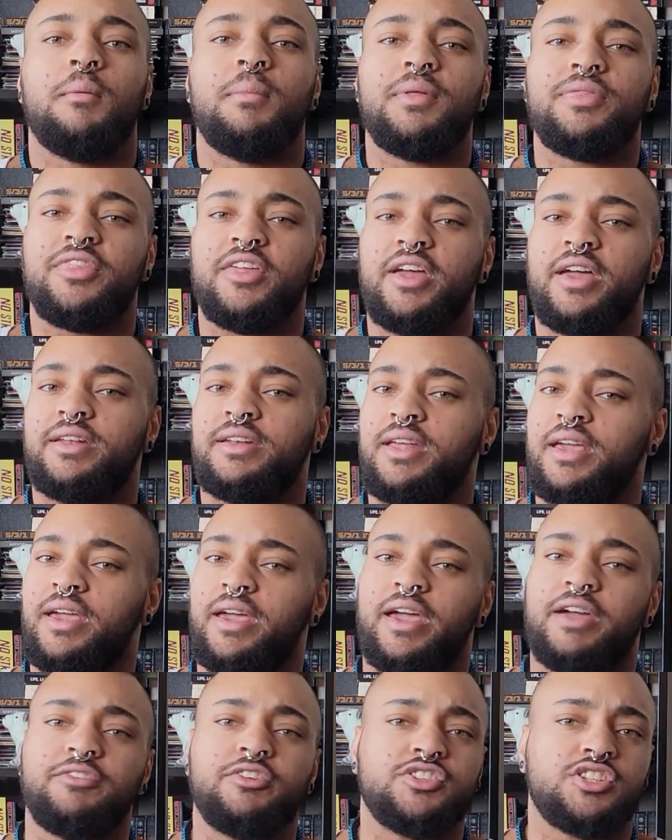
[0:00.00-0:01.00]
But then,
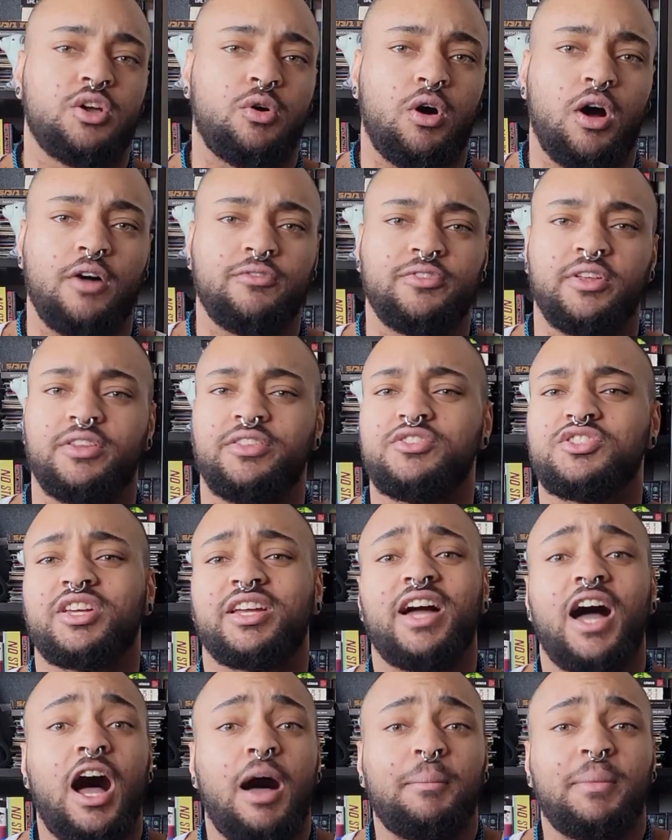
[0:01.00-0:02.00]
every so often, there's a
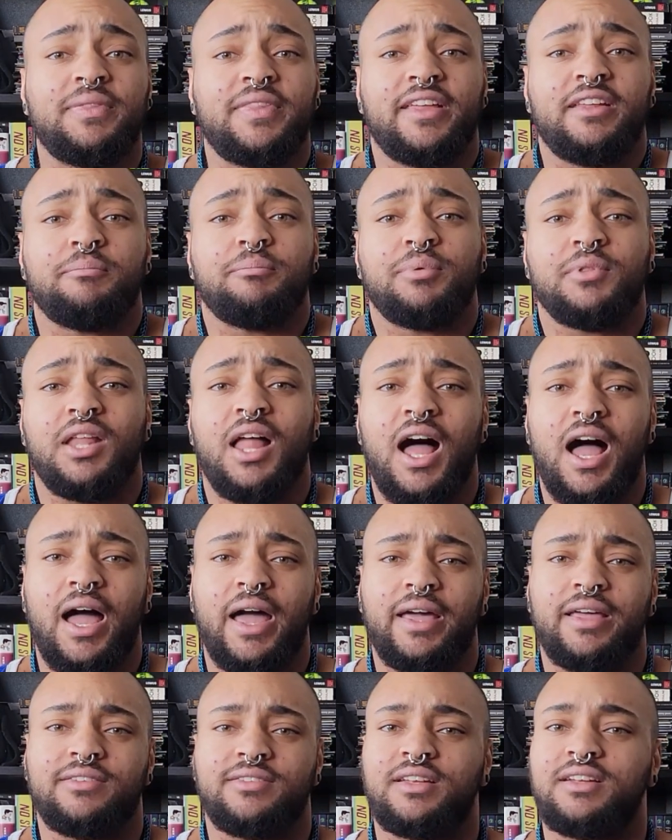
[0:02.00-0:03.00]
comment that
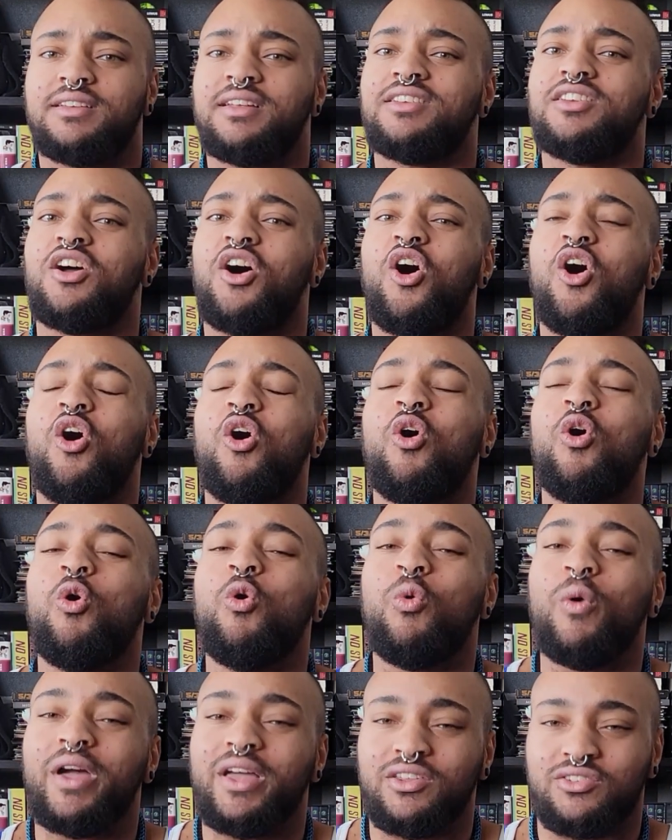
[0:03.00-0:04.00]
implies that it didn't
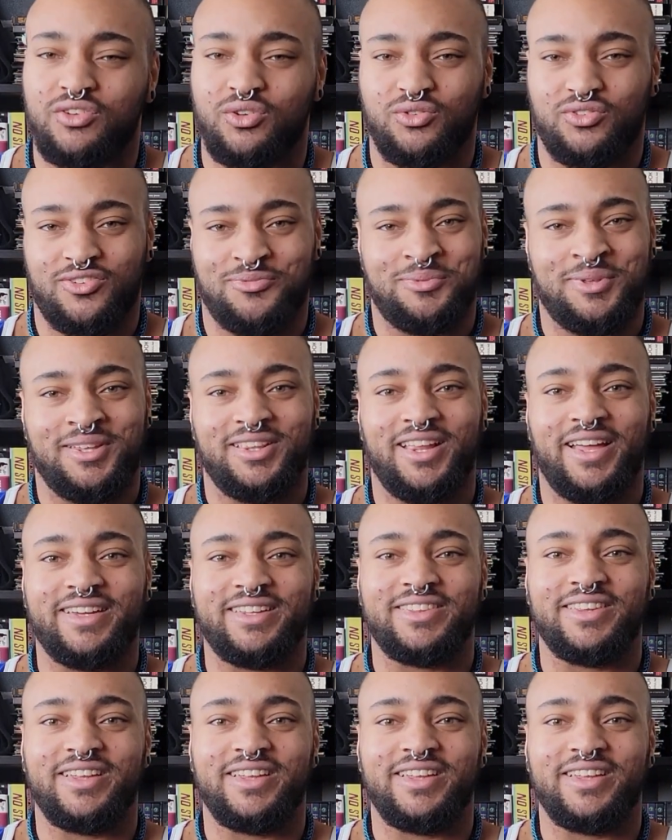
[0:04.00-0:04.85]
always used to be like